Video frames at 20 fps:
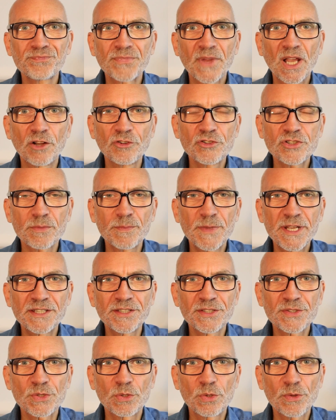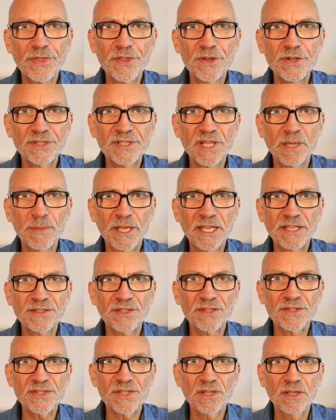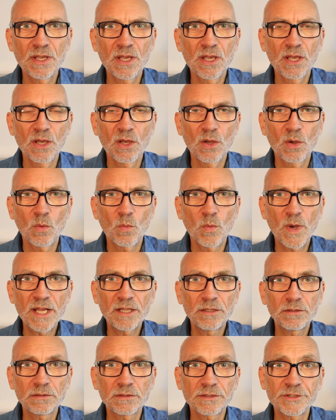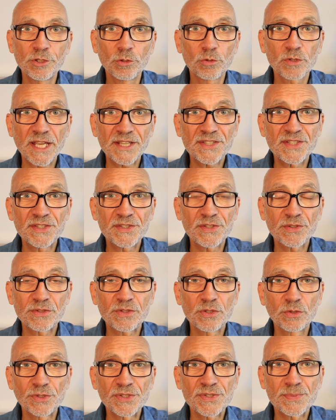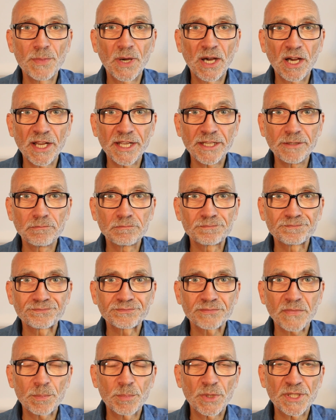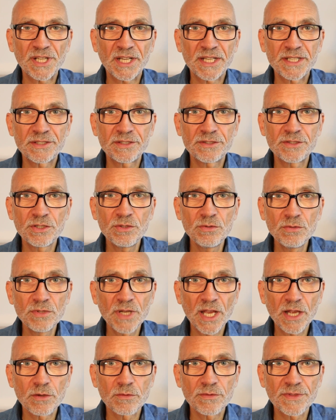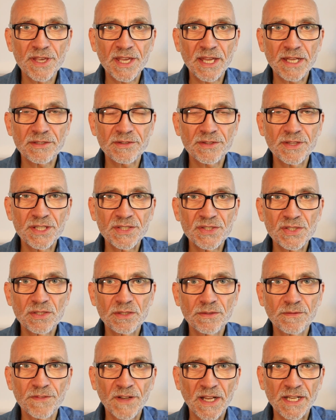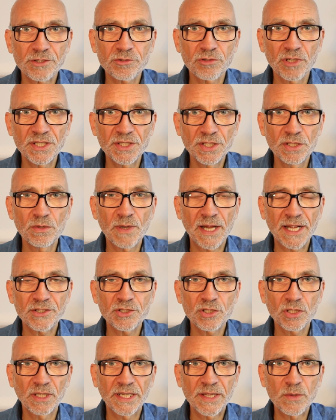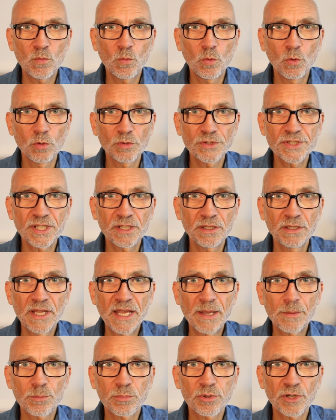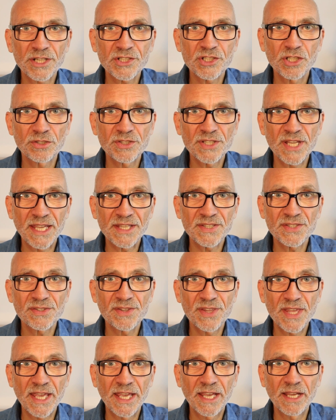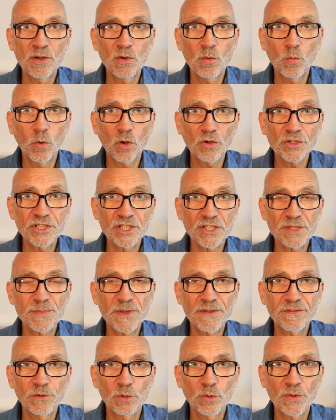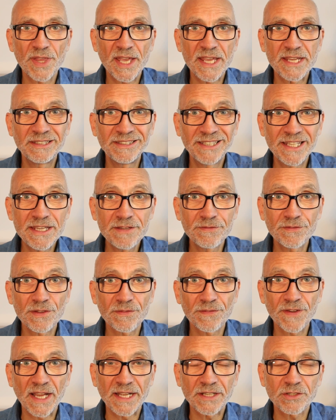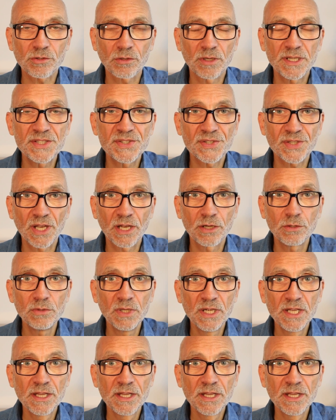100 meters or 30 meters? Well, your guess is as good as mine. But I do know that this factory do actually water pressure test their watches before they leave the factory. So